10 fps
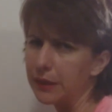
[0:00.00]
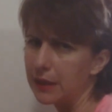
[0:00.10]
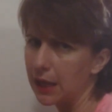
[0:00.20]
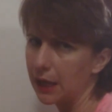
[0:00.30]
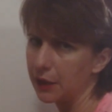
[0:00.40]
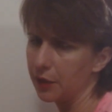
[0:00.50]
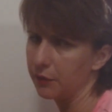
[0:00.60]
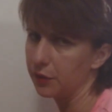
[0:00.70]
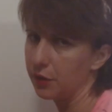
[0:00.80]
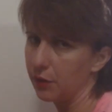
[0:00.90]
we not know
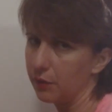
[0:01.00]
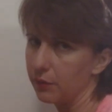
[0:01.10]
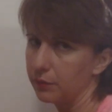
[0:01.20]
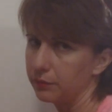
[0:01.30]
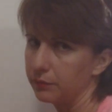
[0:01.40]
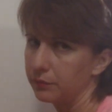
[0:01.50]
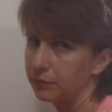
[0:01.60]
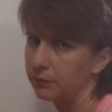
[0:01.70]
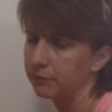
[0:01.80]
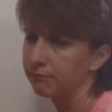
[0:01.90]
the total?
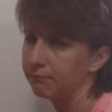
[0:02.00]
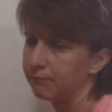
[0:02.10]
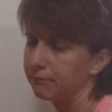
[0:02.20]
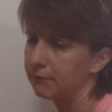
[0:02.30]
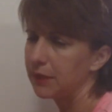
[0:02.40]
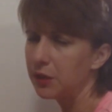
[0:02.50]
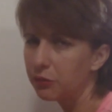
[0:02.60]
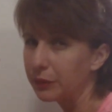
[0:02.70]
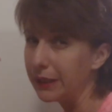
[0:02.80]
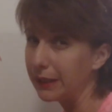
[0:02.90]

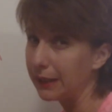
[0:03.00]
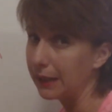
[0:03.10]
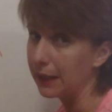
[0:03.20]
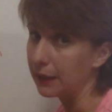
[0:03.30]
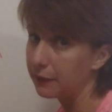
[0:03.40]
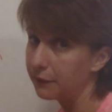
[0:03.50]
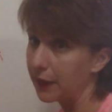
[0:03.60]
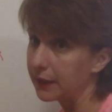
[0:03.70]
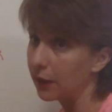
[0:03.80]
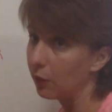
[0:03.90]
Let's read it again and
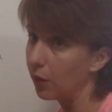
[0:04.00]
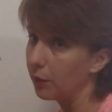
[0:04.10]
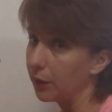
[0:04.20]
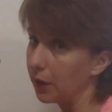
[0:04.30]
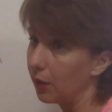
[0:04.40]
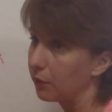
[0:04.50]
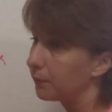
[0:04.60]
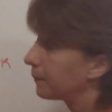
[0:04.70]
find out what we know.